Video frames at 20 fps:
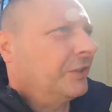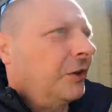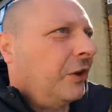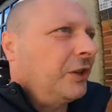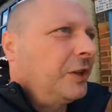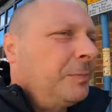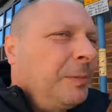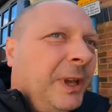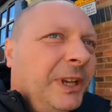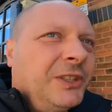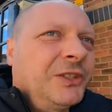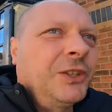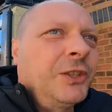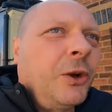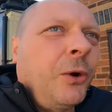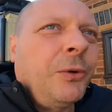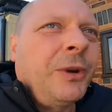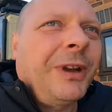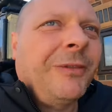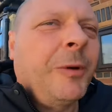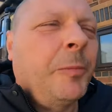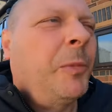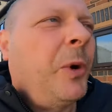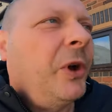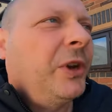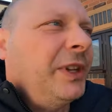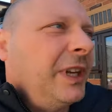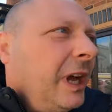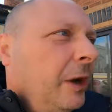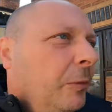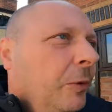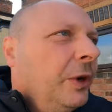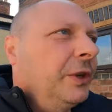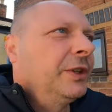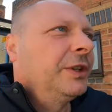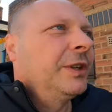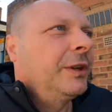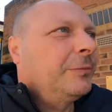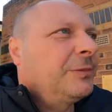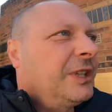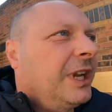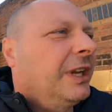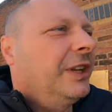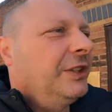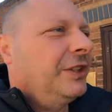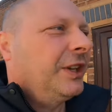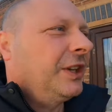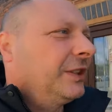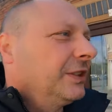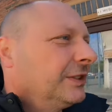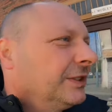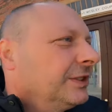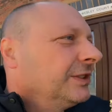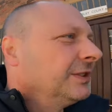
a nice place to go and have a pint, that one, I'm telling you.